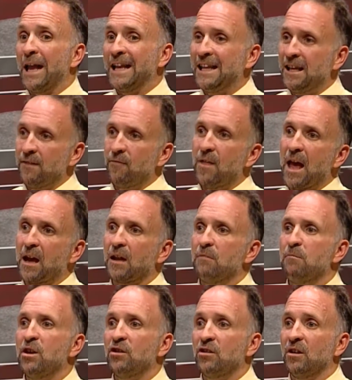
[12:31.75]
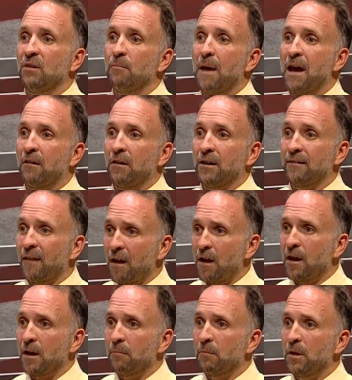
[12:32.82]
and give that commission amount of
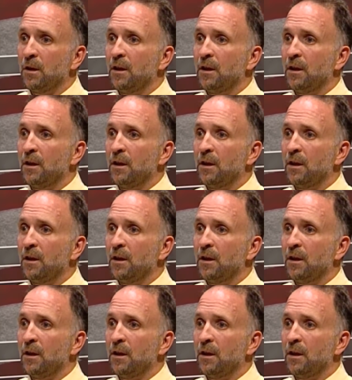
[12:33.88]
time